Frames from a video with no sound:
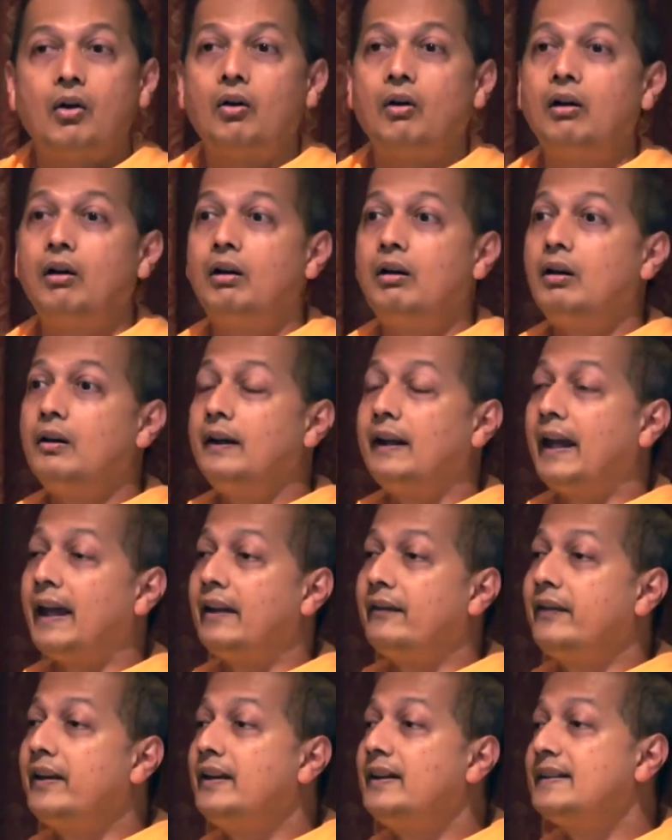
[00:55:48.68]
all
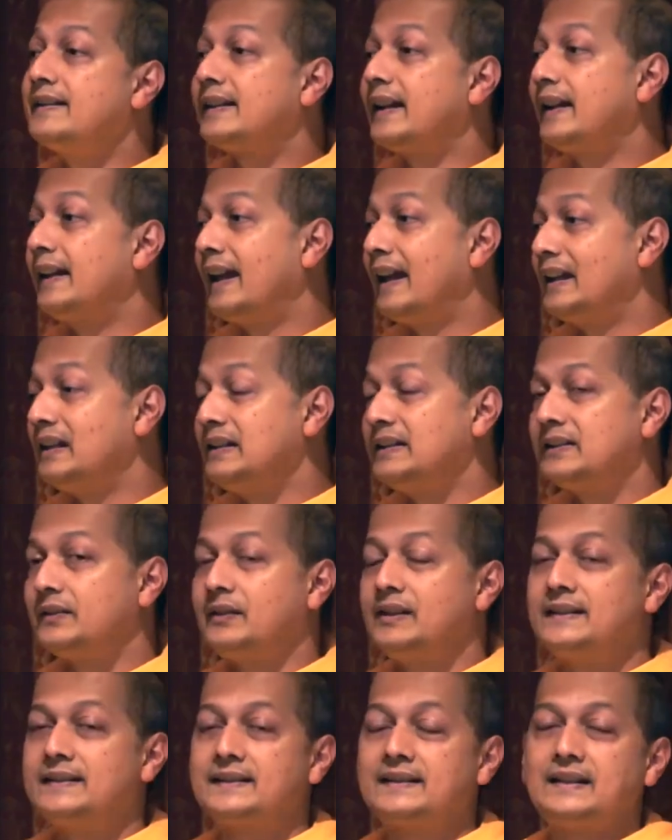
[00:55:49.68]
heavens and hells
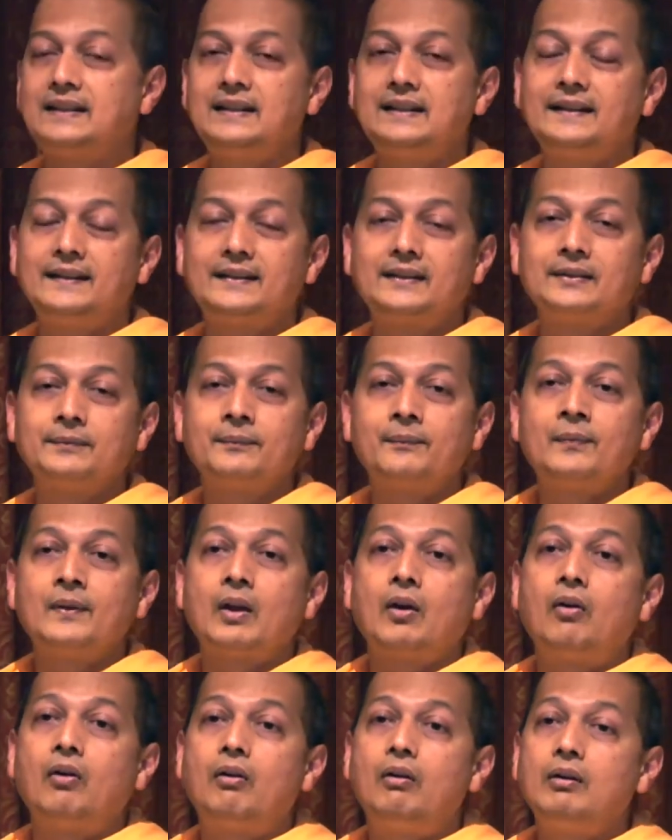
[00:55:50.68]
will cease
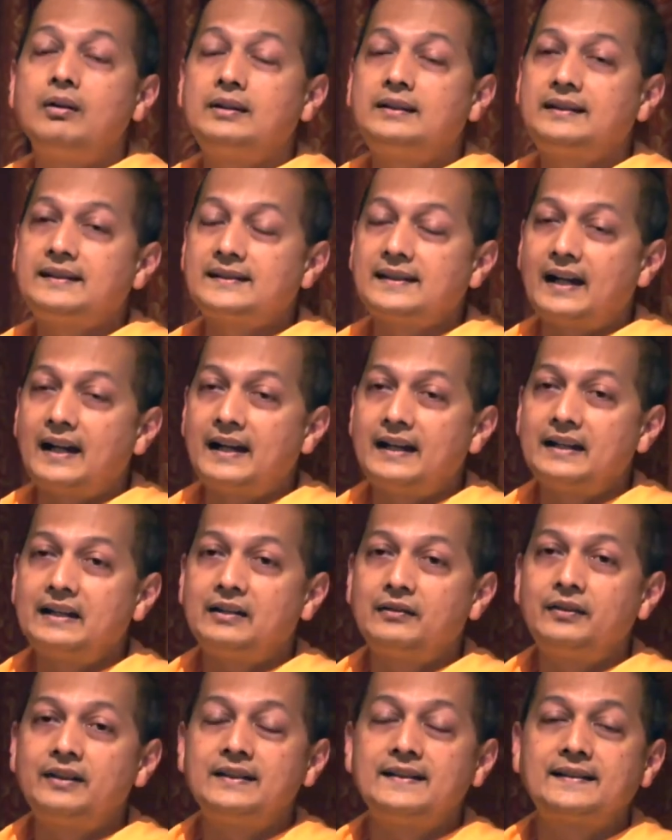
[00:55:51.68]
all
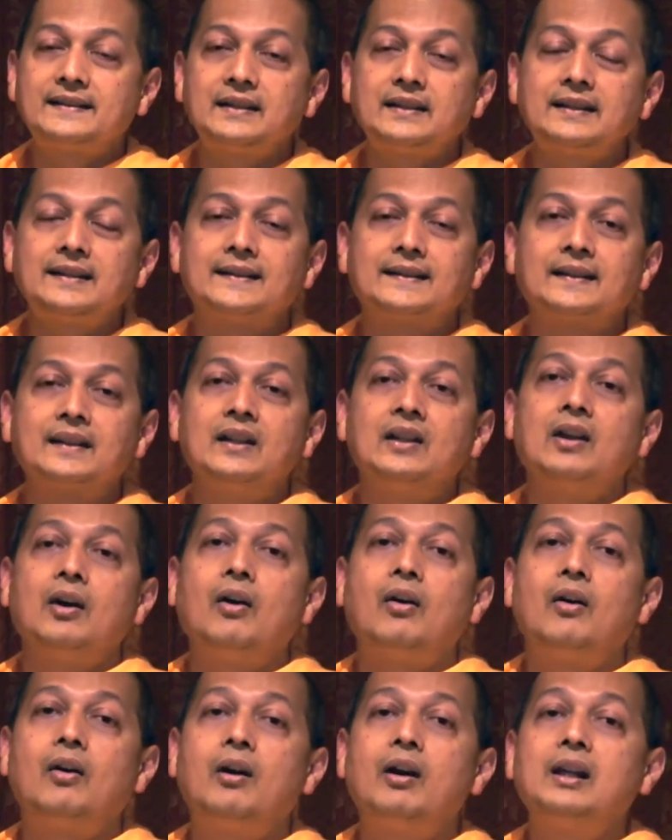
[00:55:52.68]
desire will cease
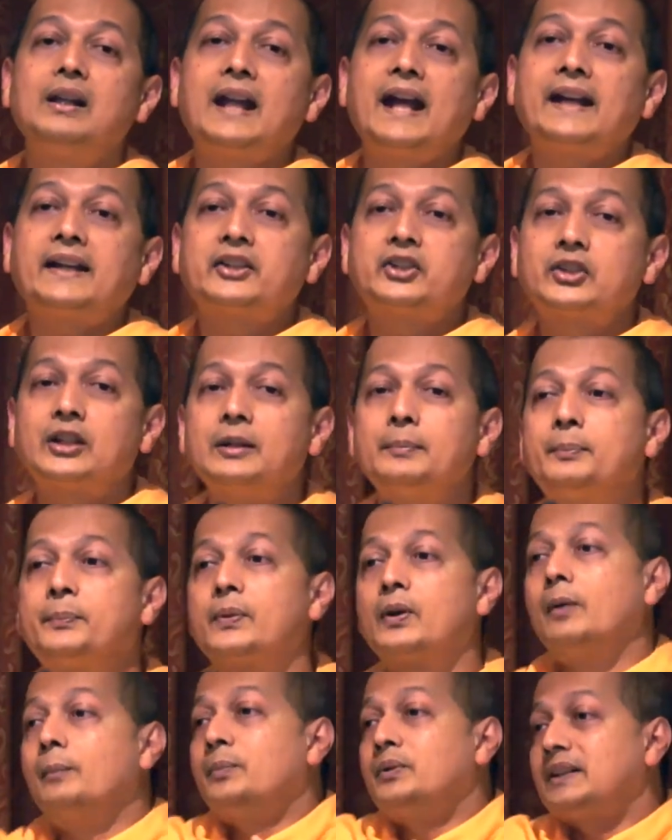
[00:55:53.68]
all action
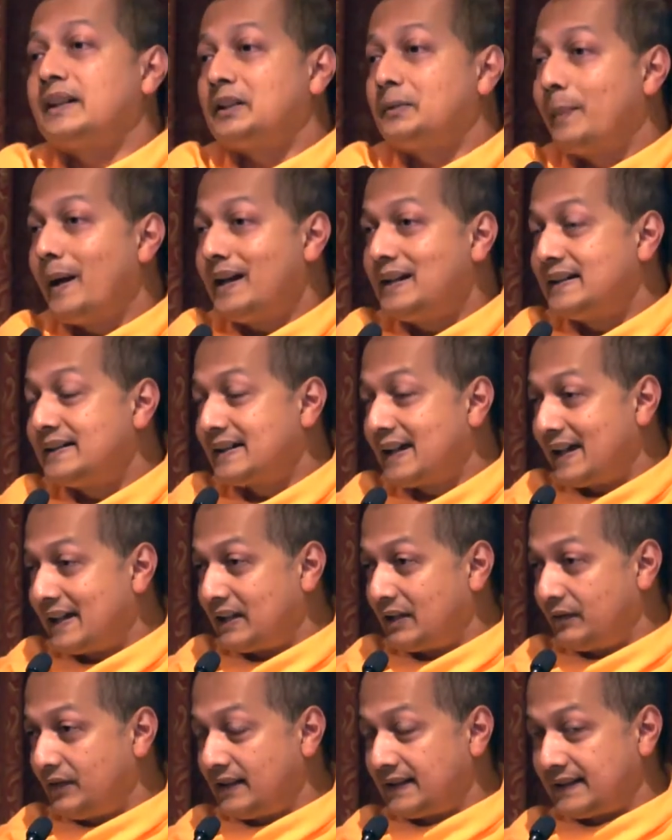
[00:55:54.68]
prompted by
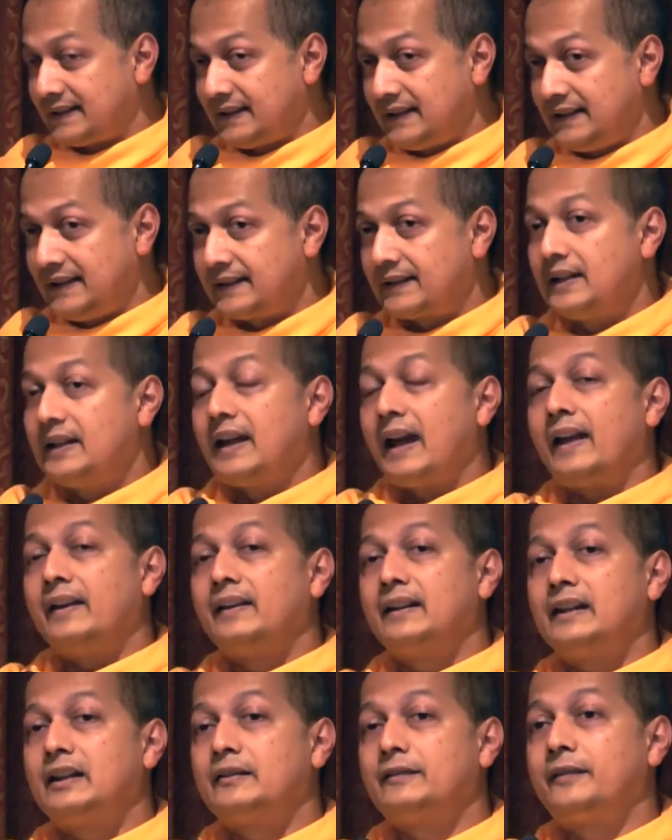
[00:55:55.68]
desire will cease
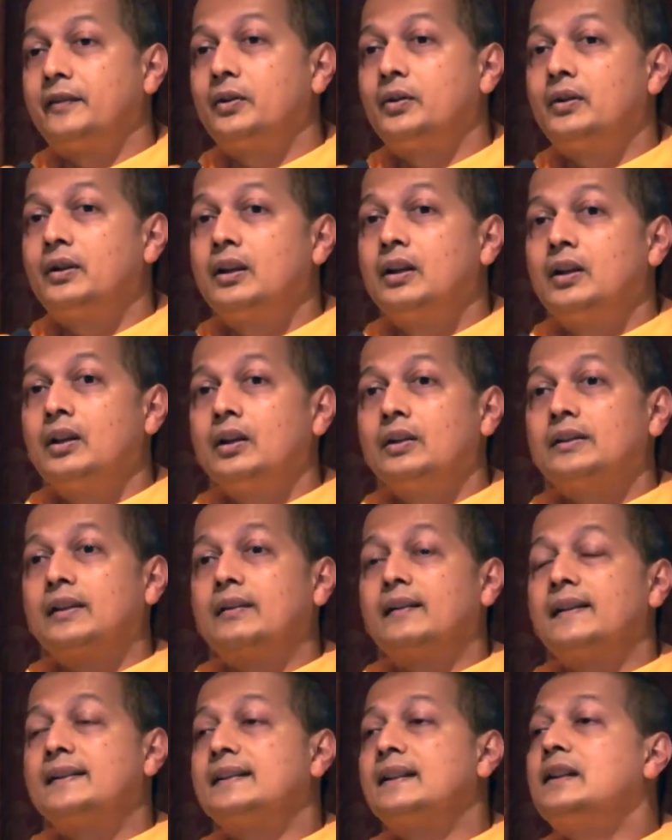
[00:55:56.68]
and therefore the
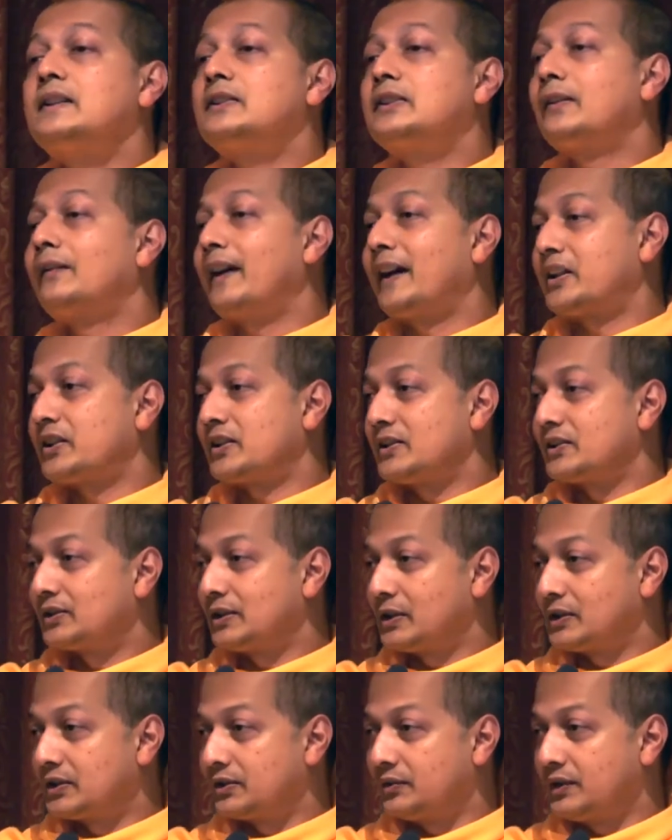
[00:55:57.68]
results of actions
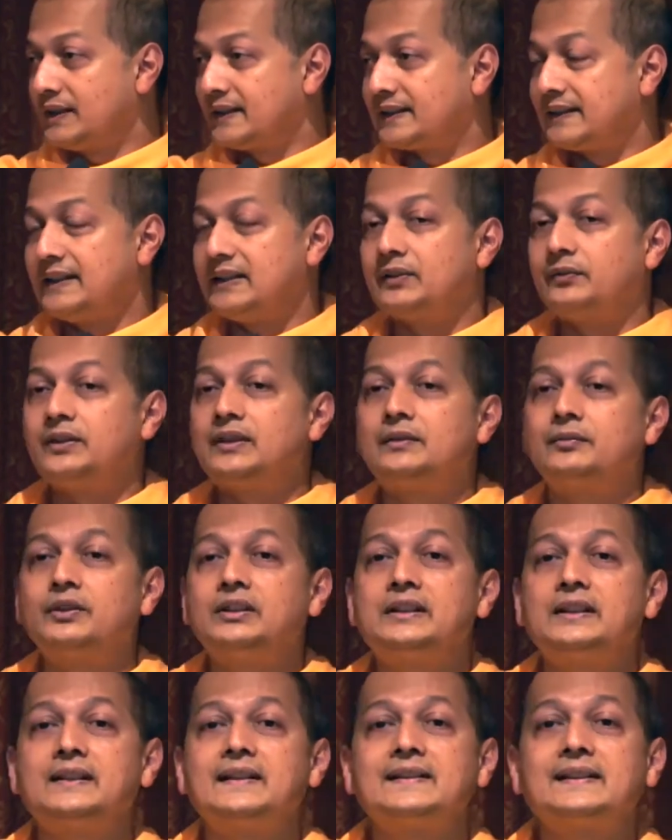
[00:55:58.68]
also will cease with,
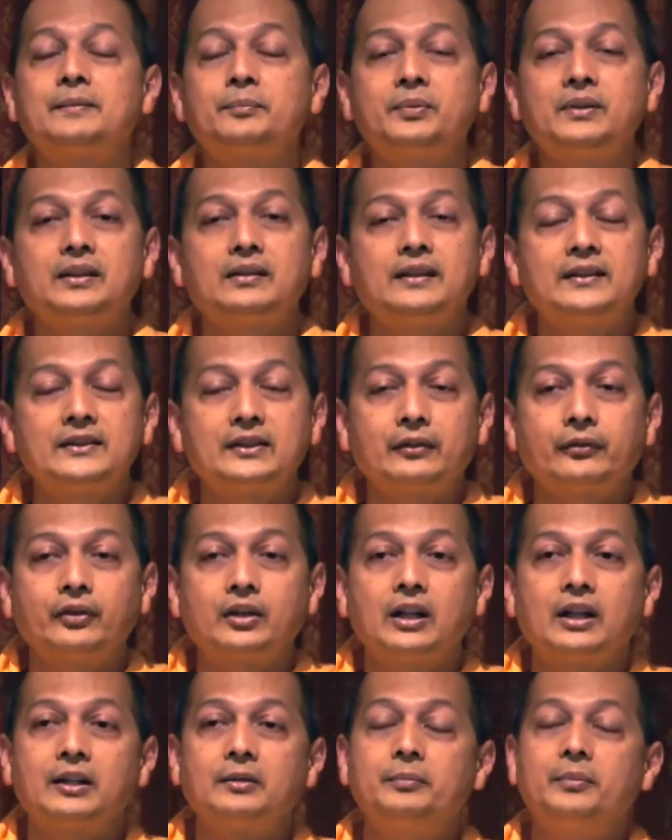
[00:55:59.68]
with the disappearance of
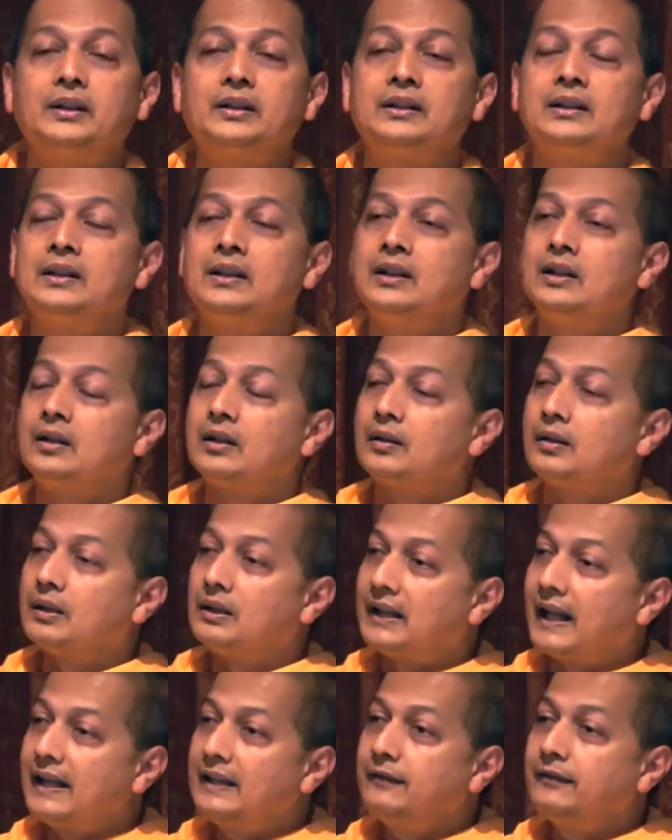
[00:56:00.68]
karma
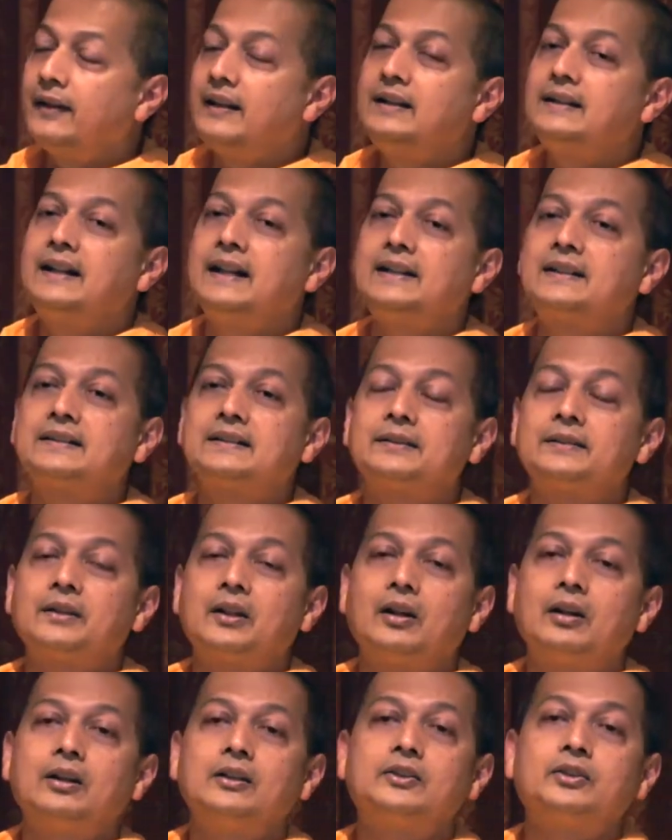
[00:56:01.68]
life and death
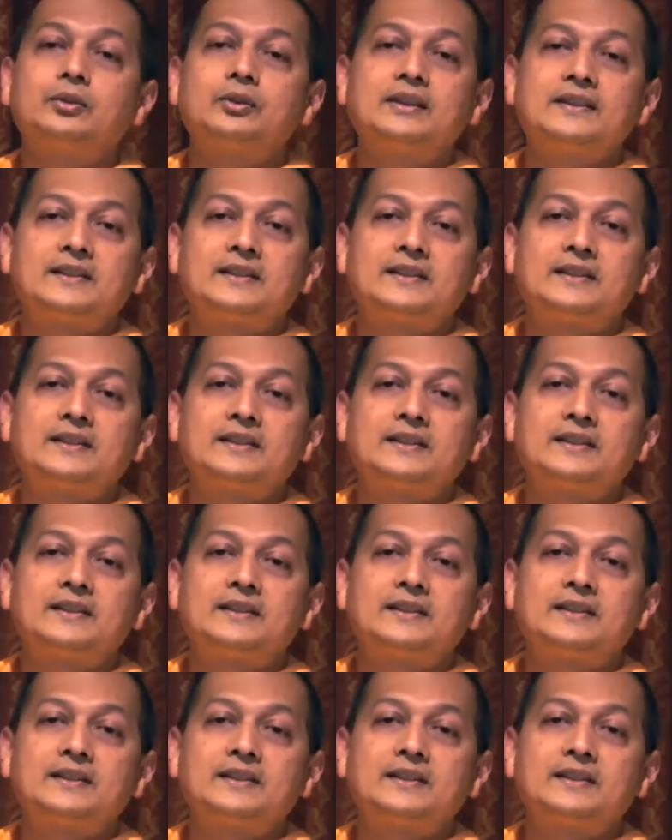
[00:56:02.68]
also